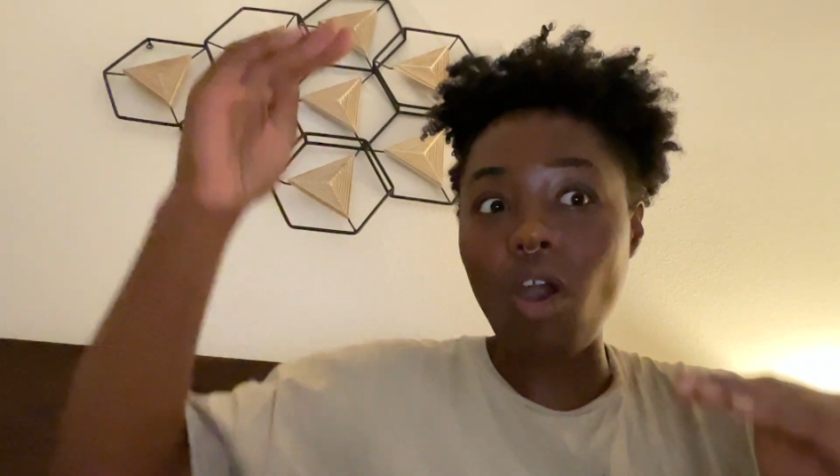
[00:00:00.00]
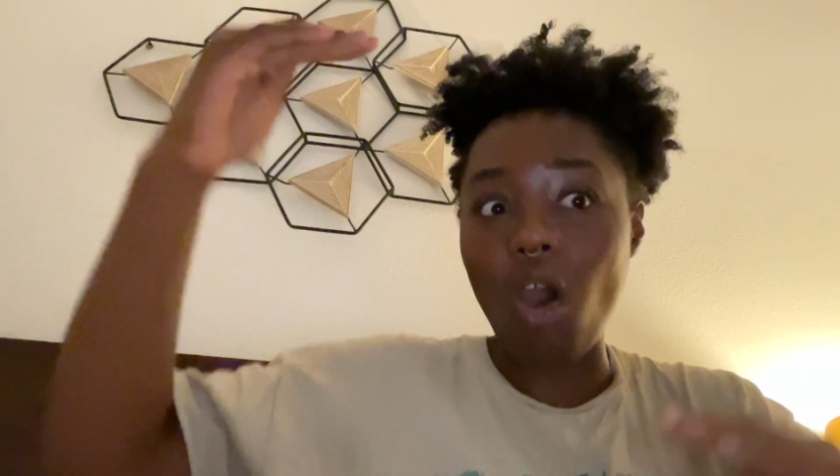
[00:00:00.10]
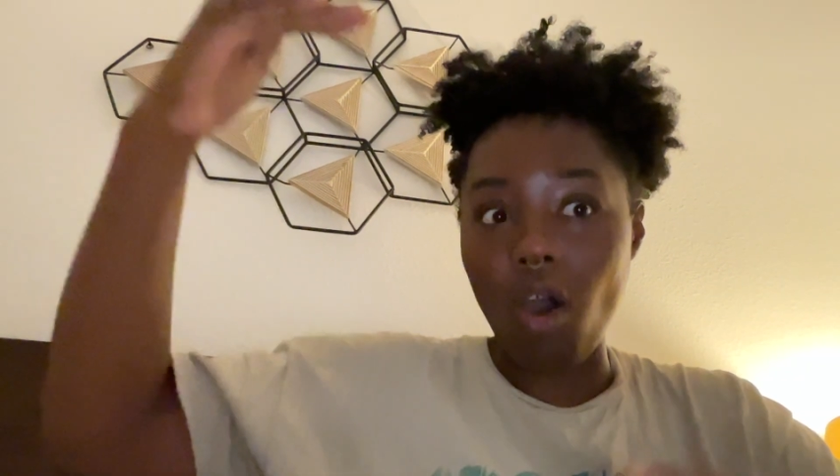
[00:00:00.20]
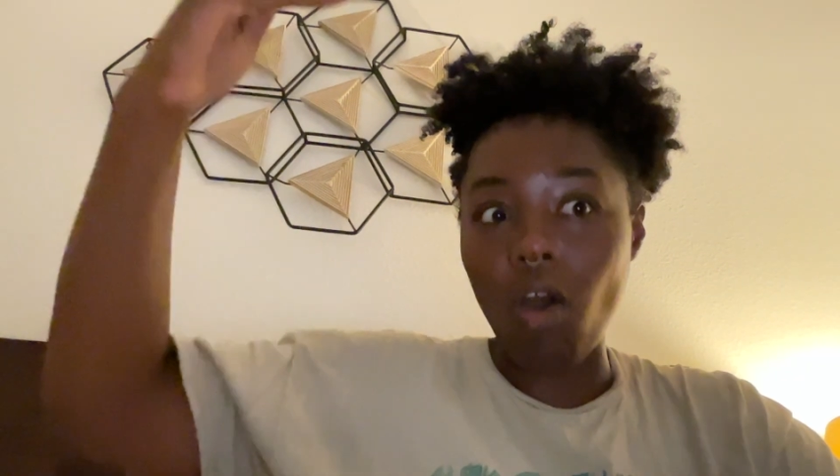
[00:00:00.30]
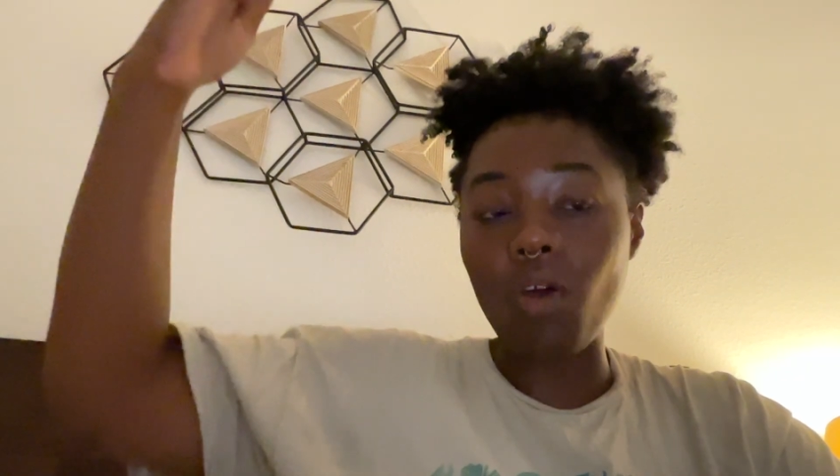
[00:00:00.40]

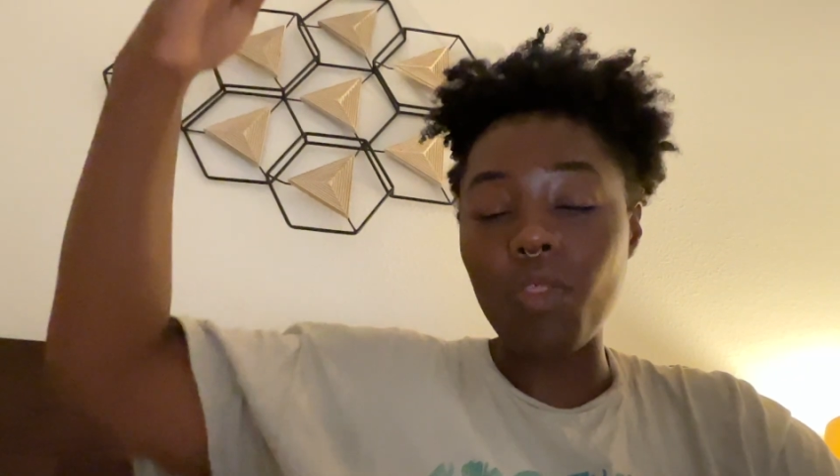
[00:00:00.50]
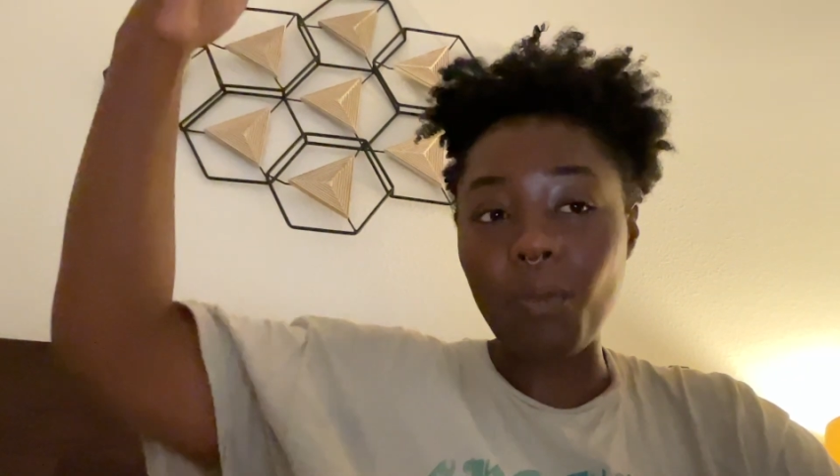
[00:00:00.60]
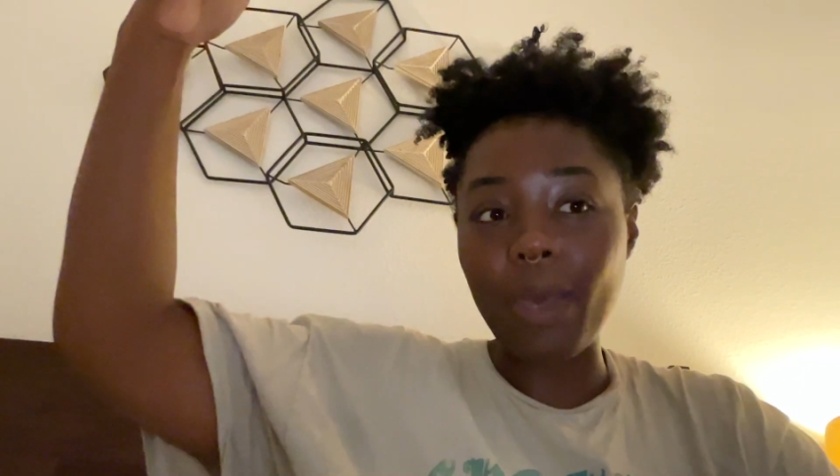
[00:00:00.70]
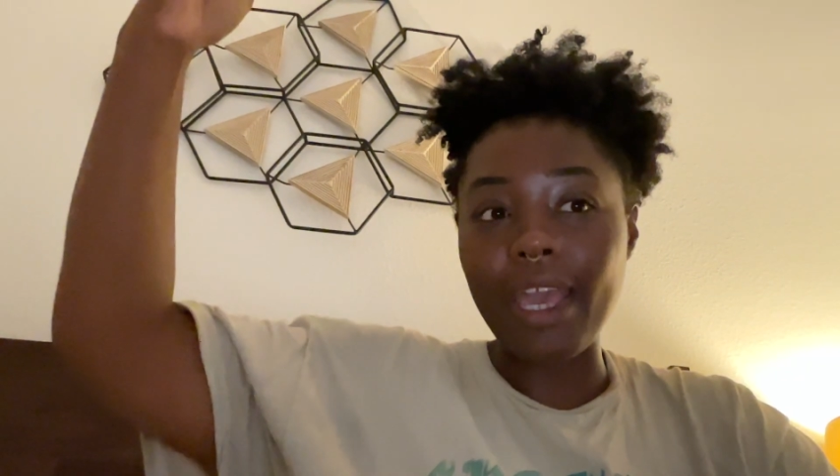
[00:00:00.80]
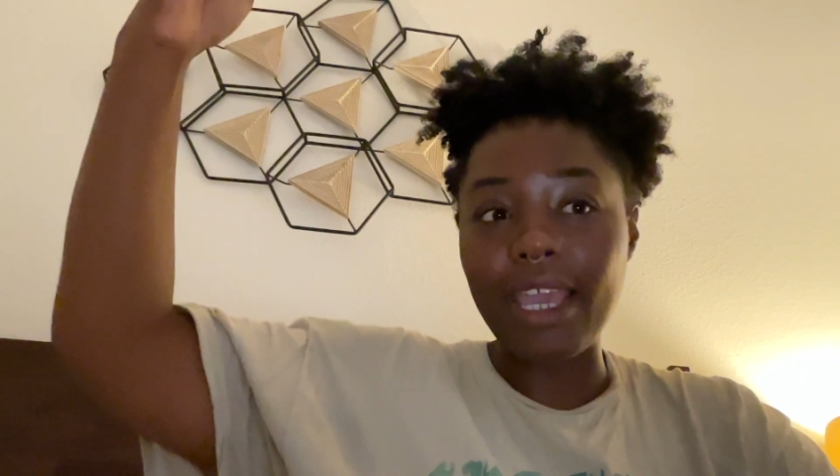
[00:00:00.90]
all the
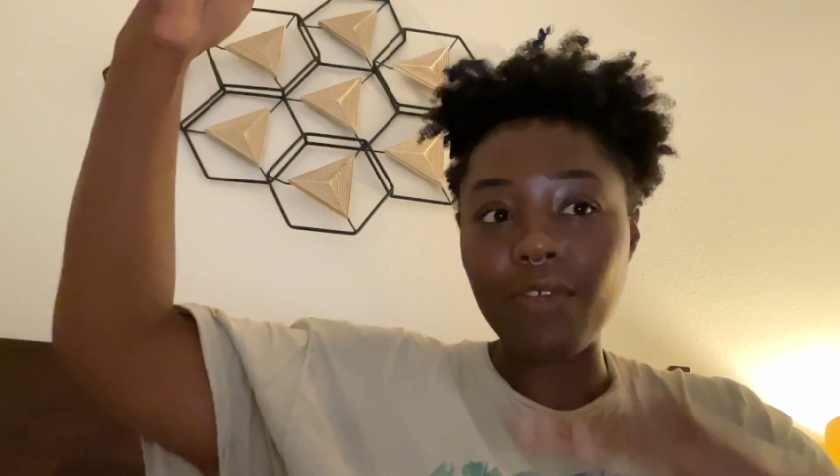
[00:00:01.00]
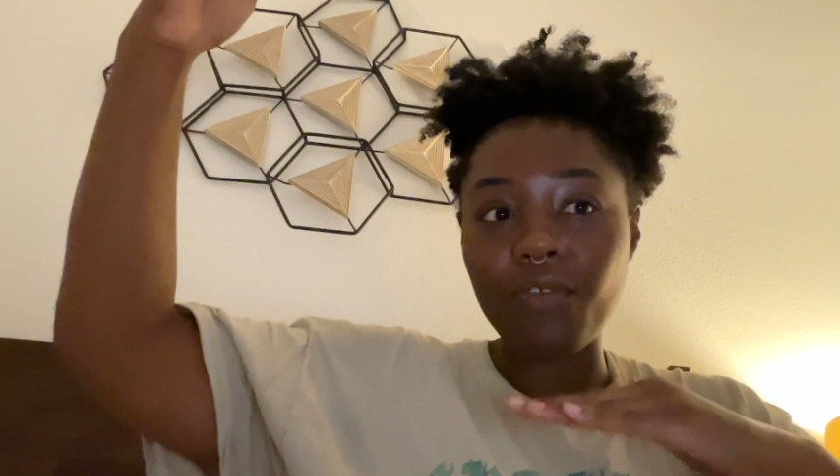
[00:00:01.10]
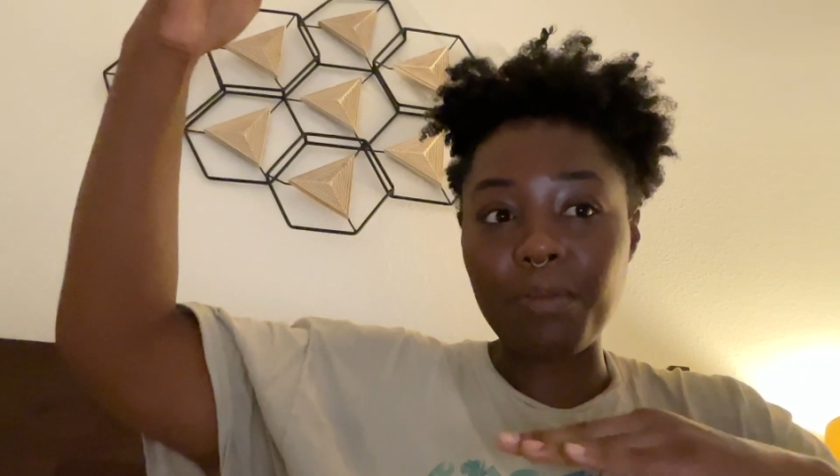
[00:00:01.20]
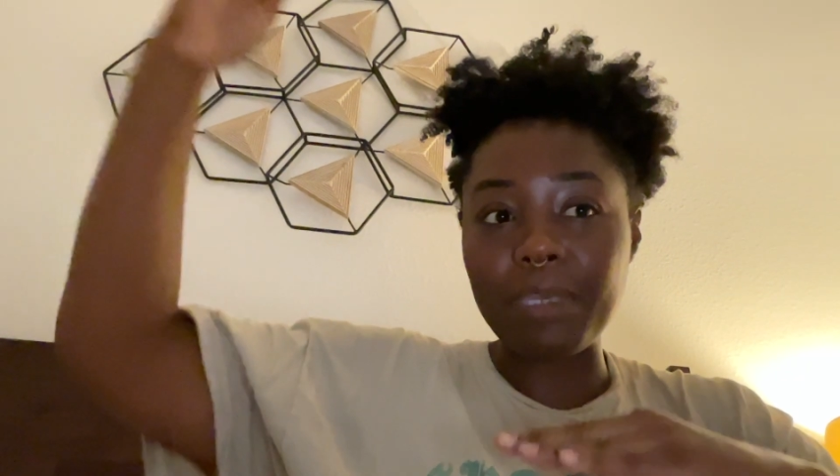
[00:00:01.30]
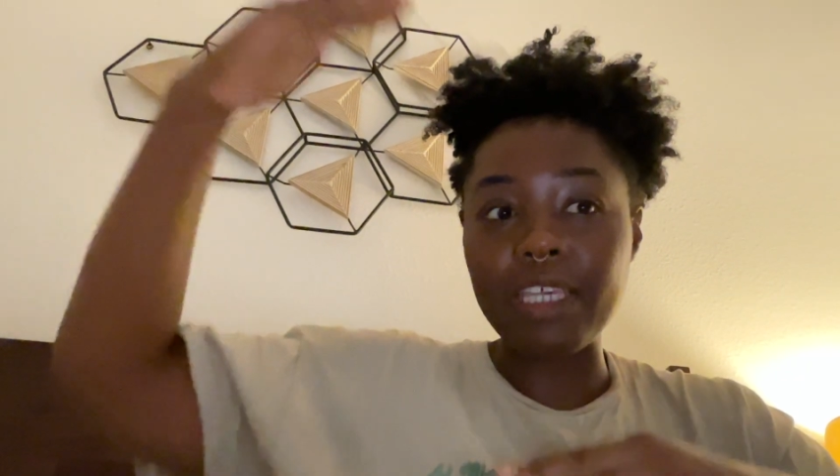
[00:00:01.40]
way
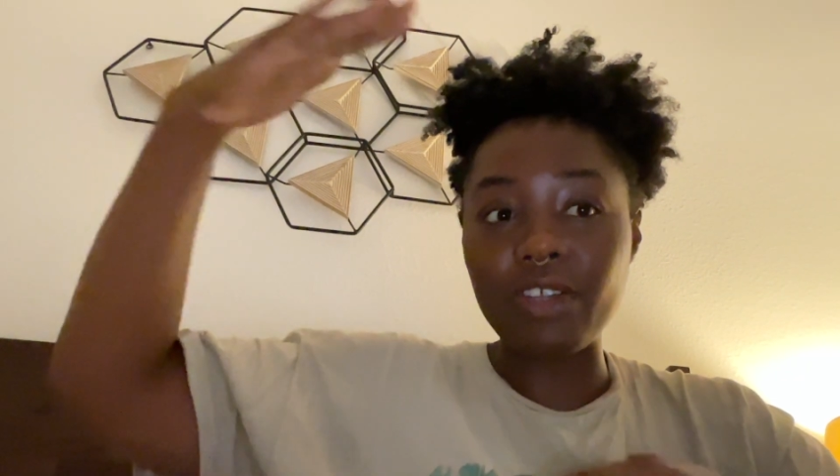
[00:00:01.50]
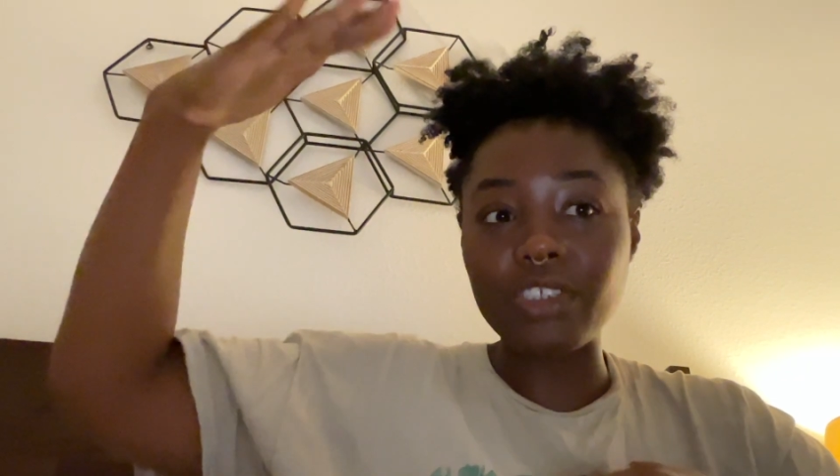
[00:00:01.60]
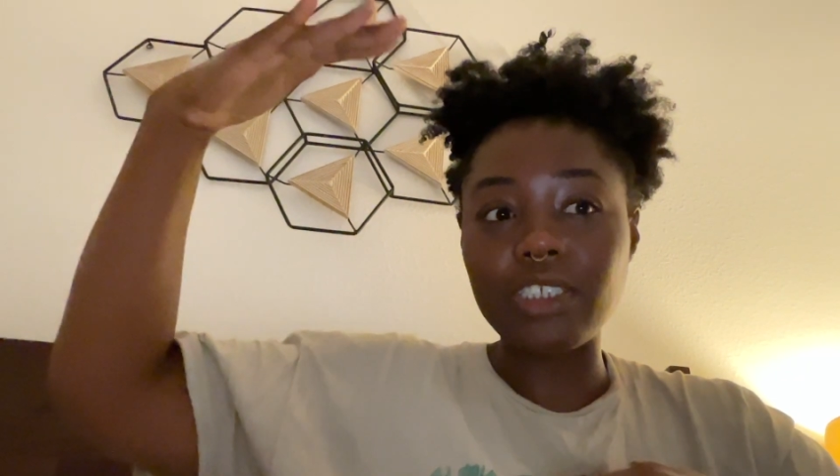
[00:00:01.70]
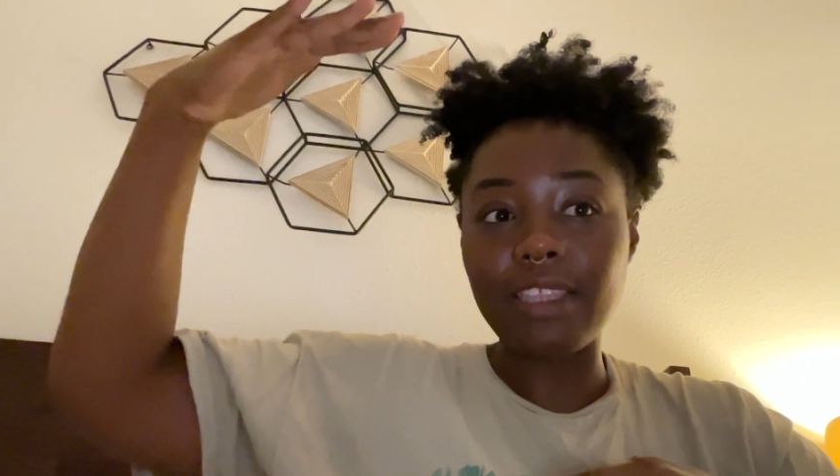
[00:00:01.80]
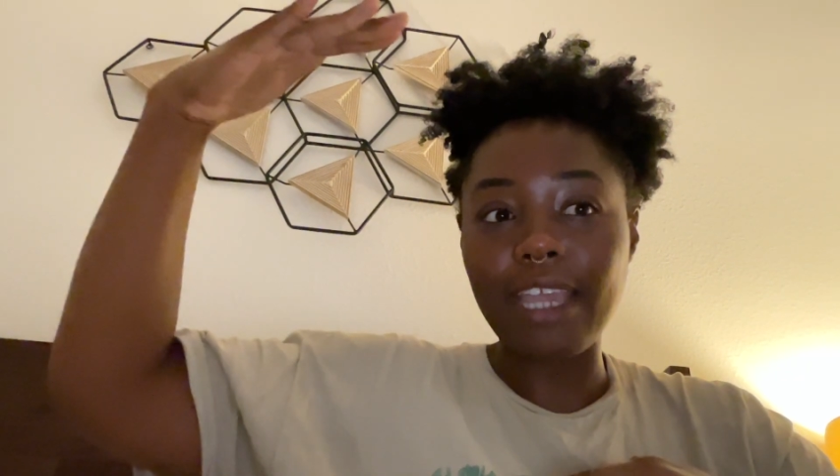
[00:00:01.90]
from here
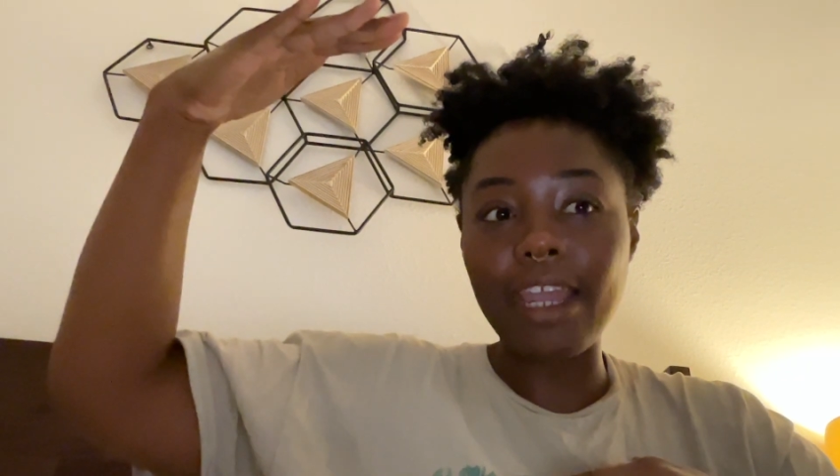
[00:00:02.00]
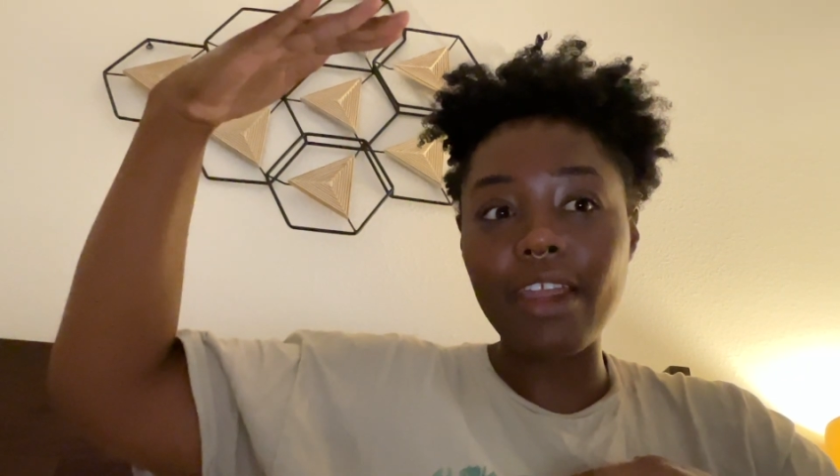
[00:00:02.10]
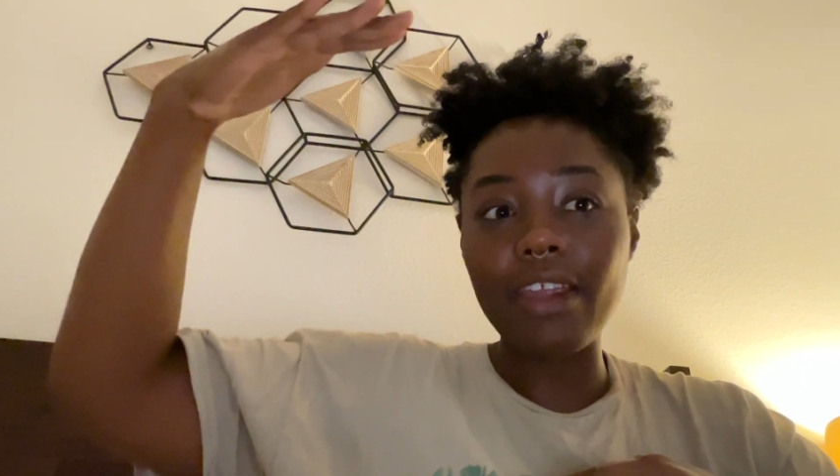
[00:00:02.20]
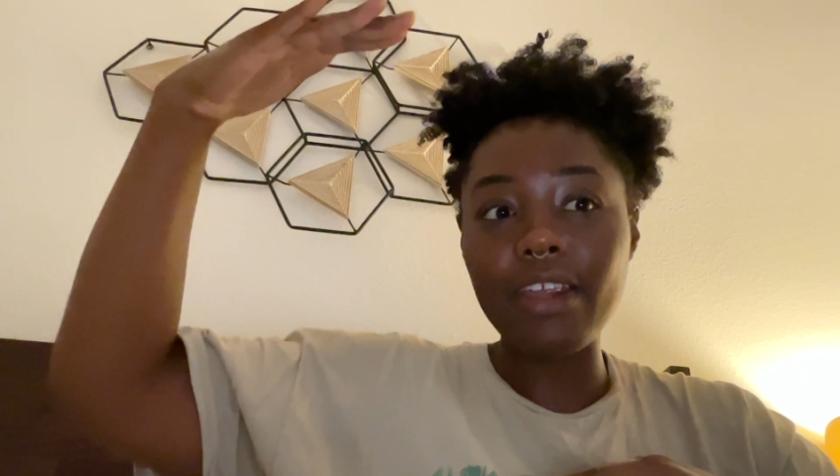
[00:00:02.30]
to there.